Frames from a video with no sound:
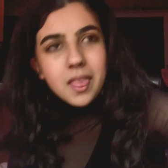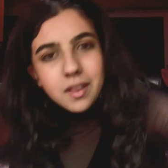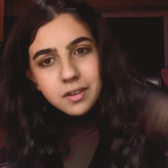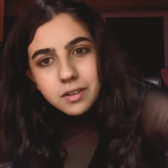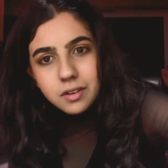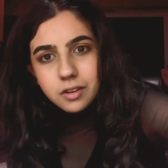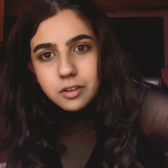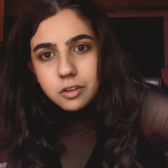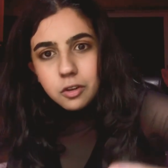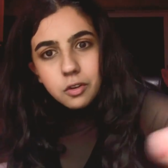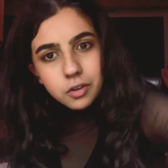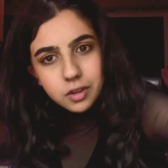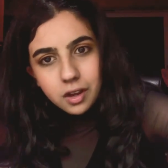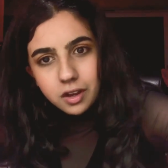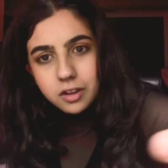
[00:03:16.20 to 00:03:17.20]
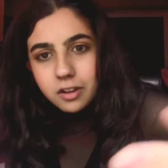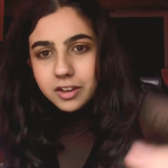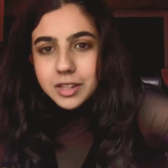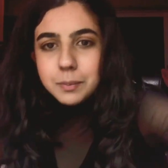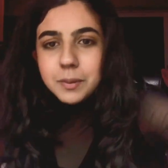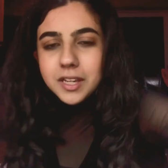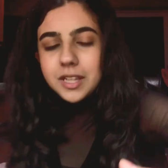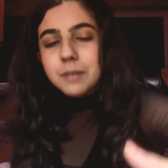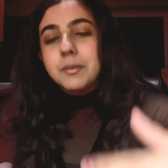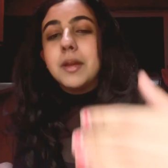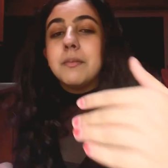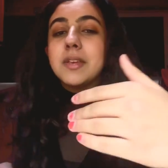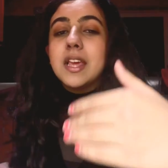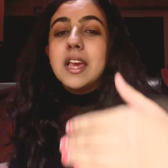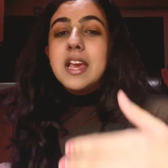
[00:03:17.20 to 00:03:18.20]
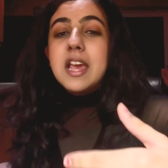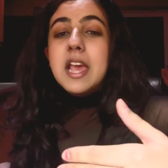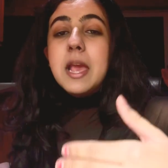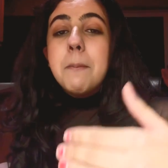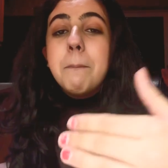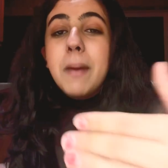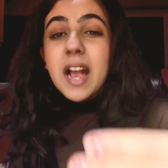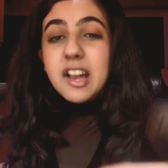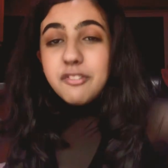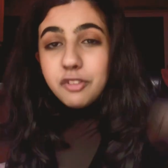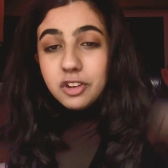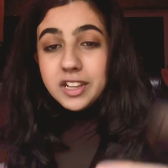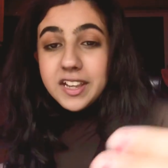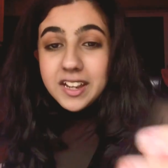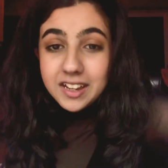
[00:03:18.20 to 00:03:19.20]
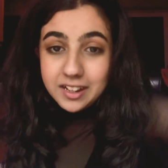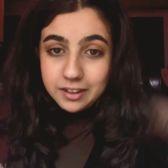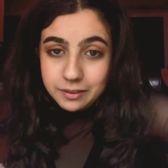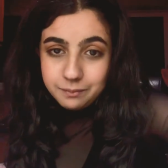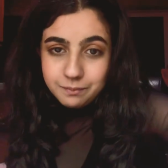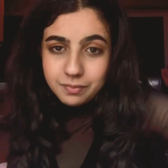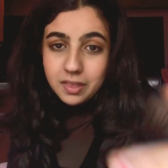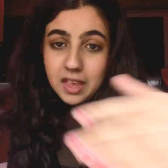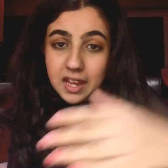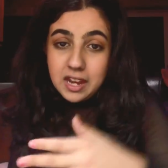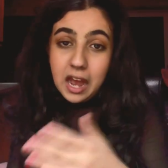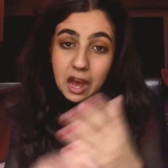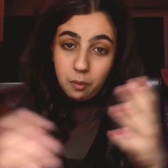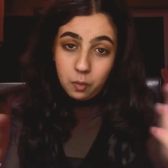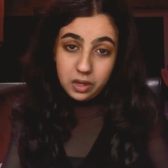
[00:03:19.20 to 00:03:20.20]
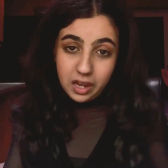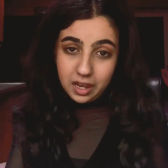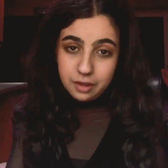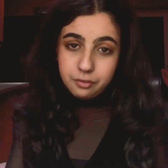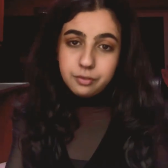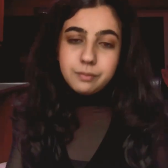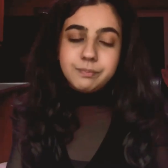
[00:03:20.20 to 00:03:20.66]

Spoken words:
oh God, I can't speak sometimes, impactful thing in our life.